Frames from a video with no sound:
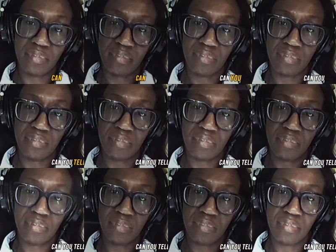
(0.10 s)

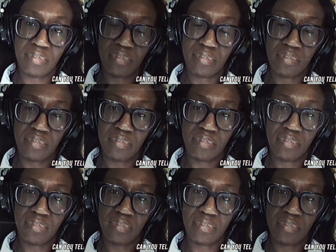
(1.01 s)

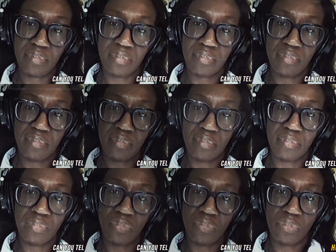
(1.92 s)

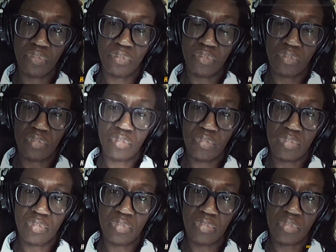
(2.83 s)

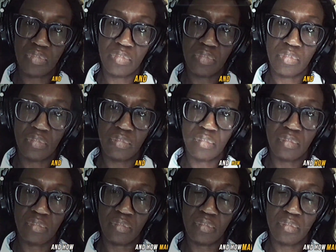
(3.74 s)

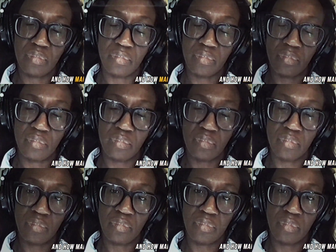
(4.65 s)

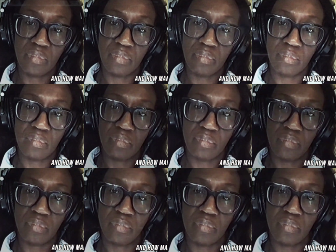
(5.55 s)
[no speech]